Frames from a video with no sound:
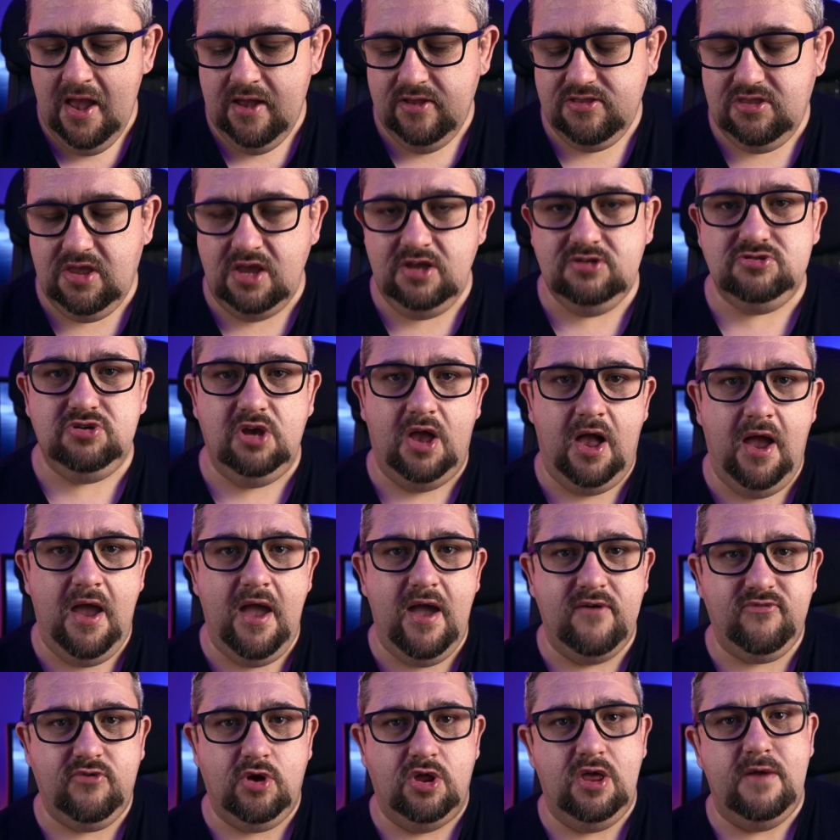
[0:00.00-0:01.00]
DJI
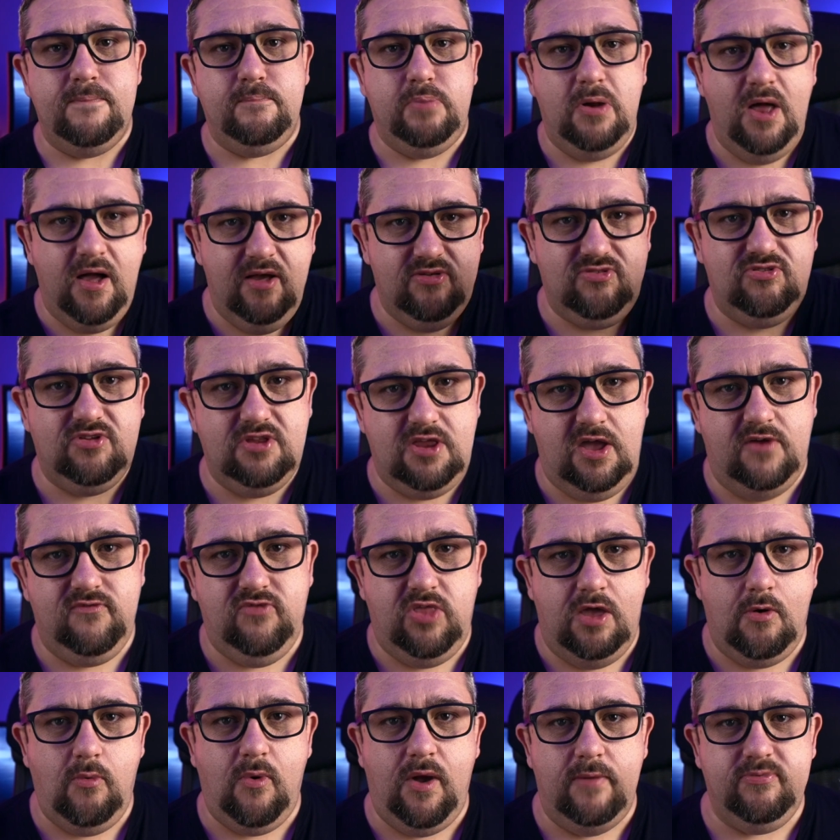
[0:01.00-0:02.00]
have got it plastered over
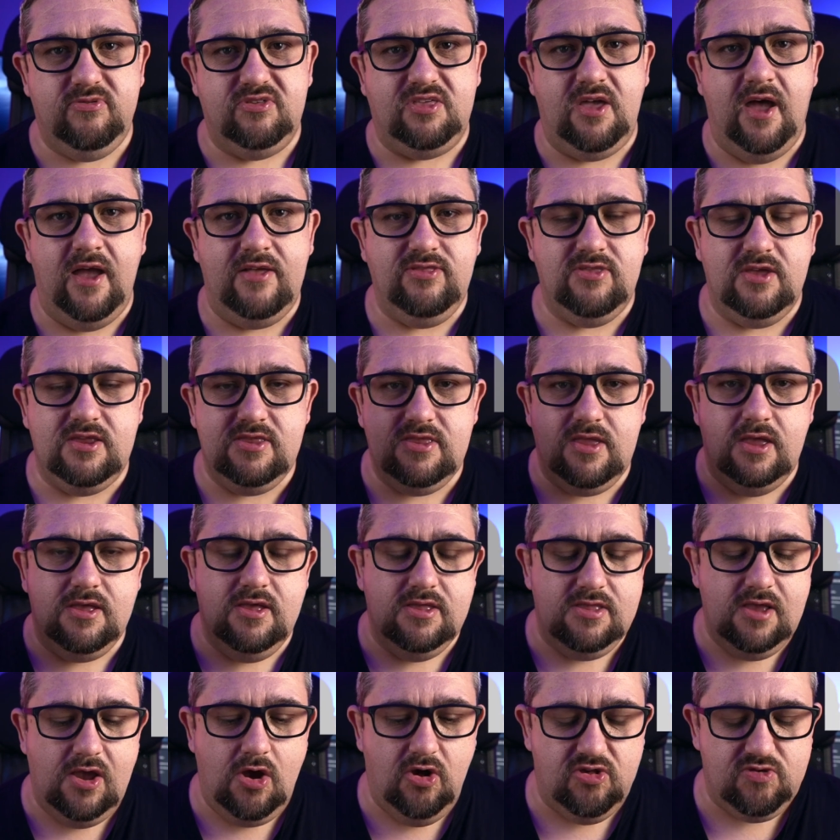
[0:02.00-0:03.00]
their website that
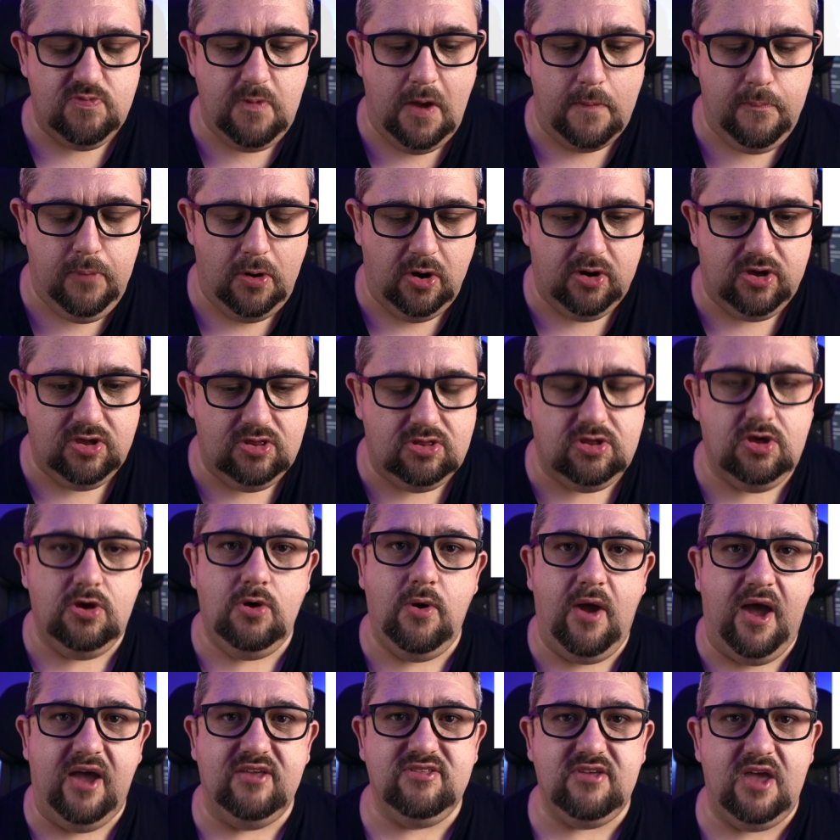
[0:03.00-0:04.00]
the Osmo Pocket 2
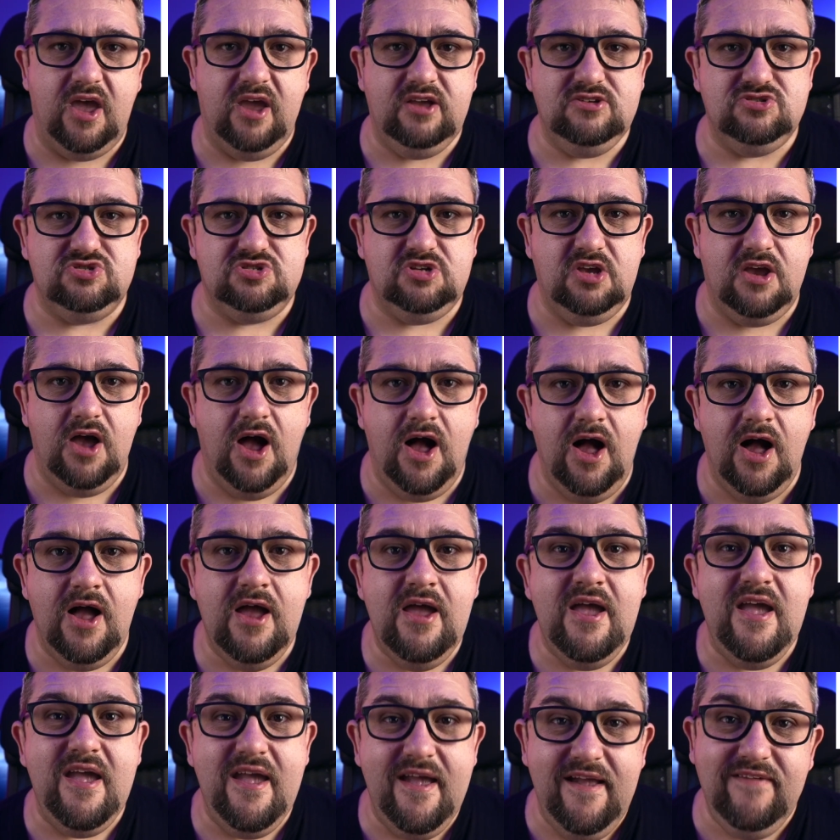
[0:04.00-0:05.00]
has HDR.
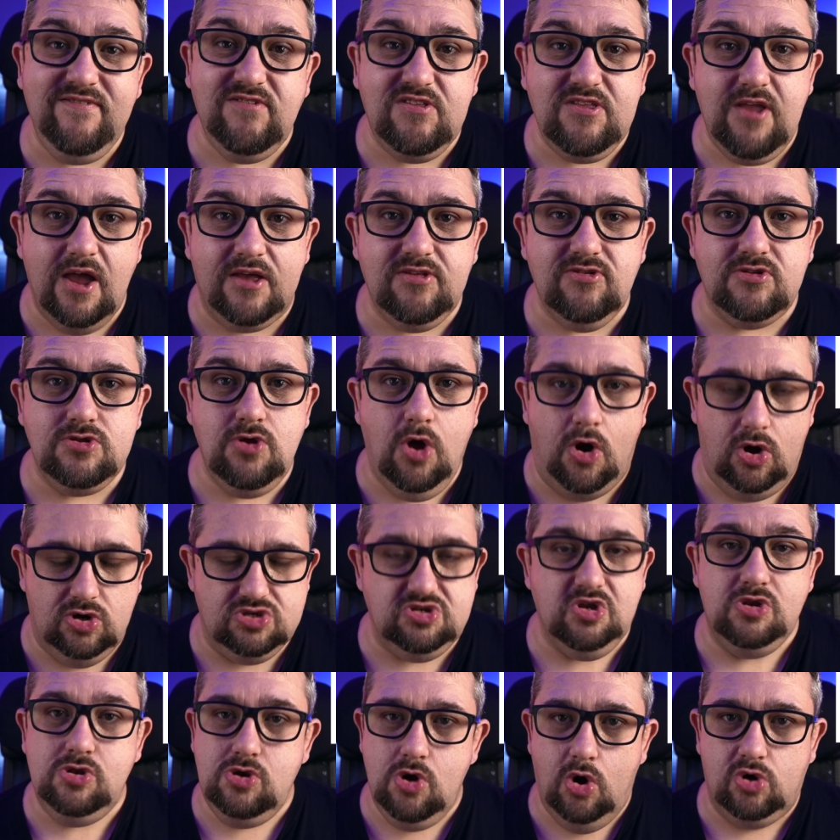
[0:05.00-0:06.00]
It does not
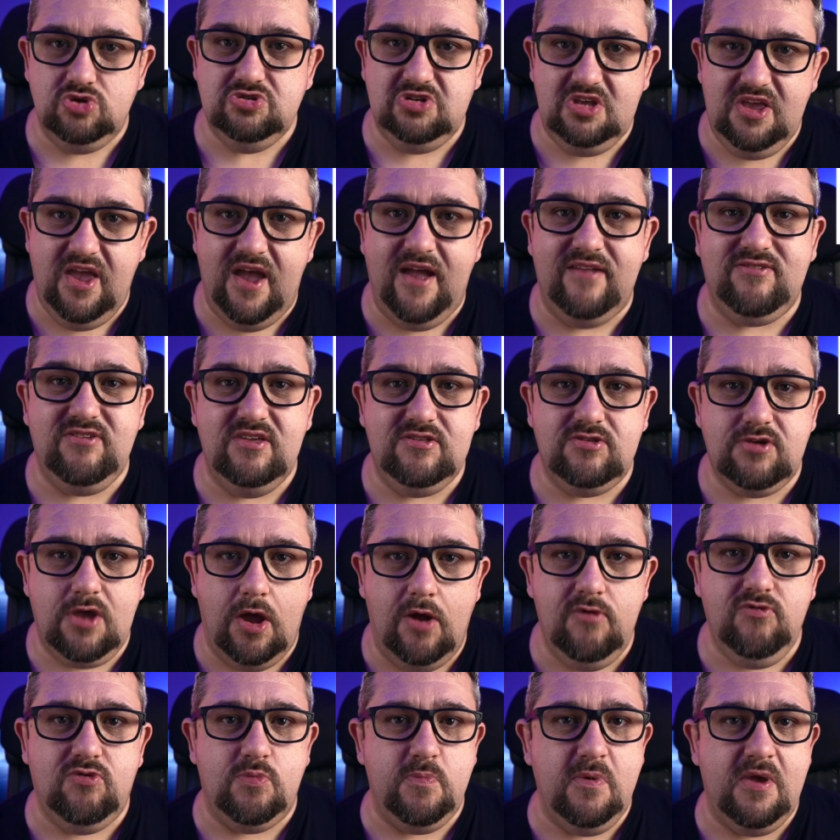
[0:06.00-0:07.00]
yet. It's
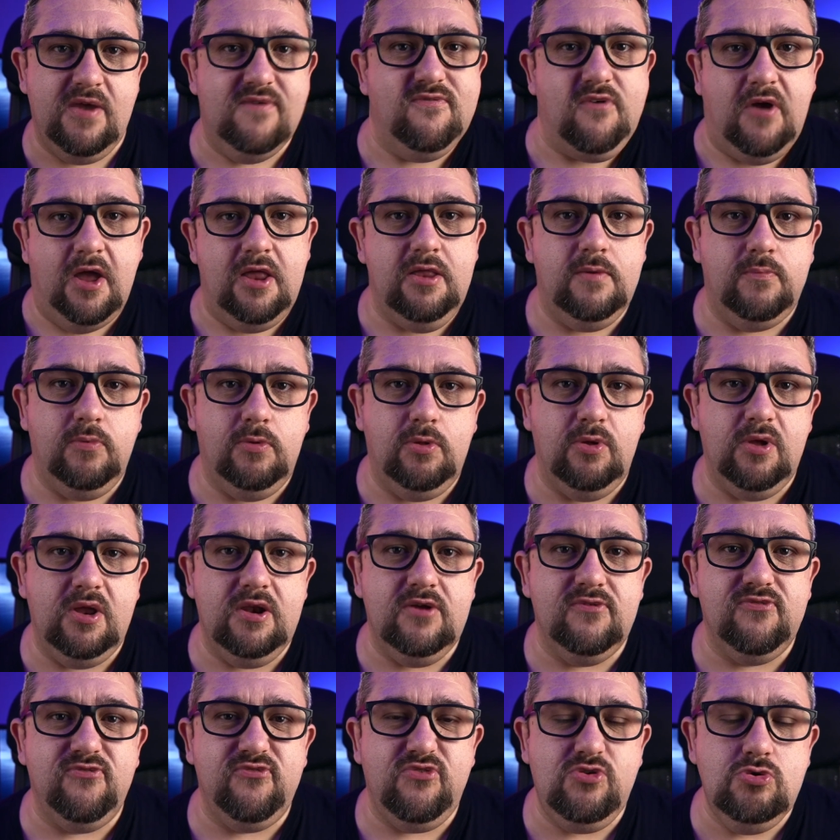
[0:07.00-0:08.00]
going to be available in
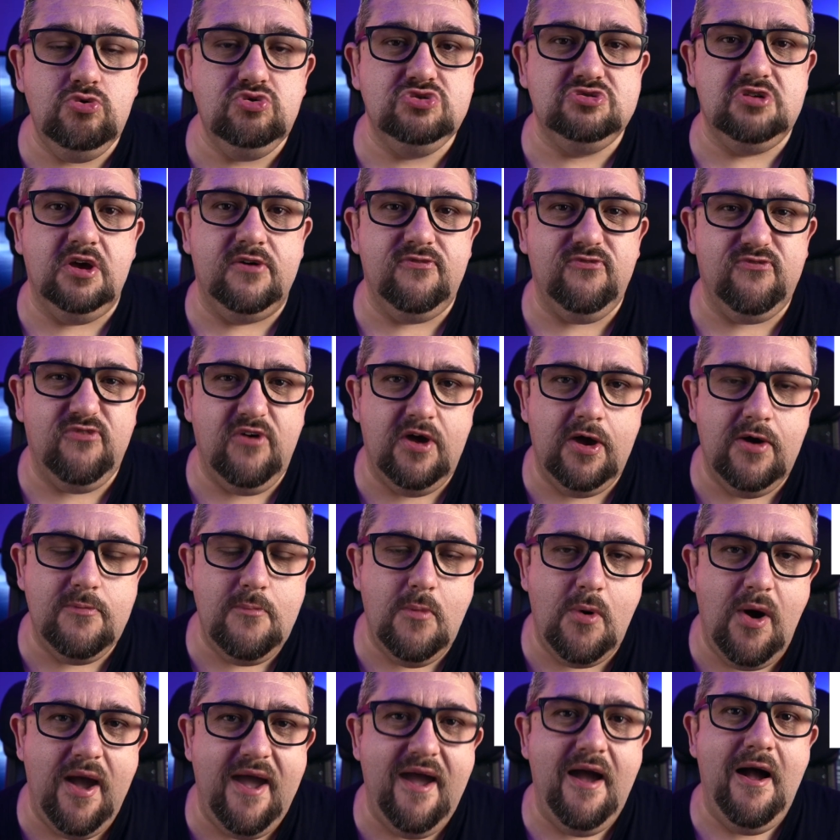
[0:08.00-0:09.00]
a future
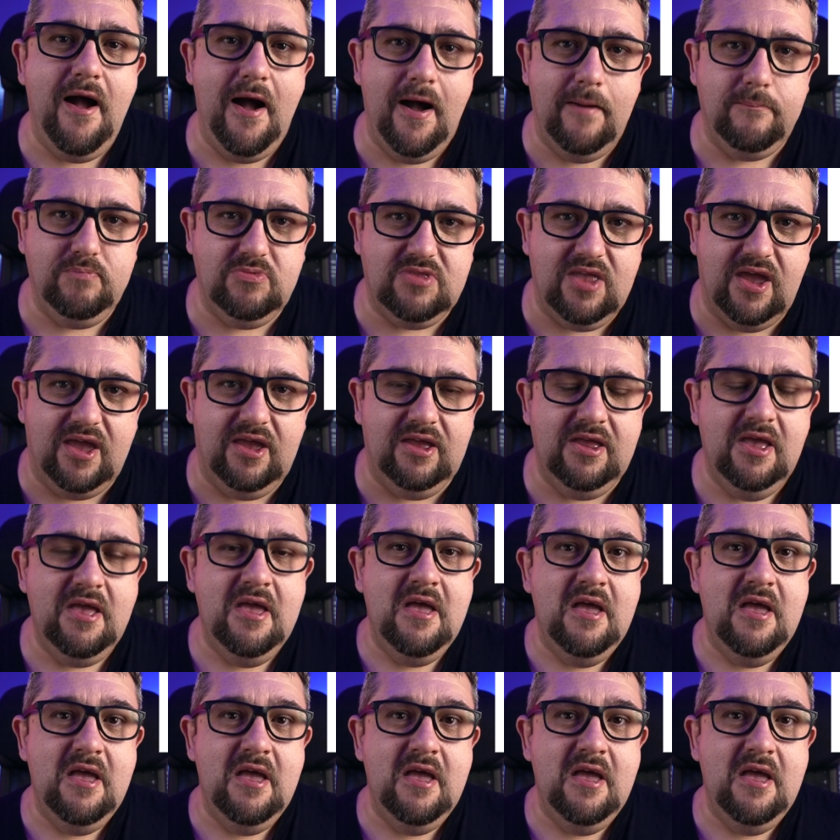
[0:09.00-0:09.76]
firmware update.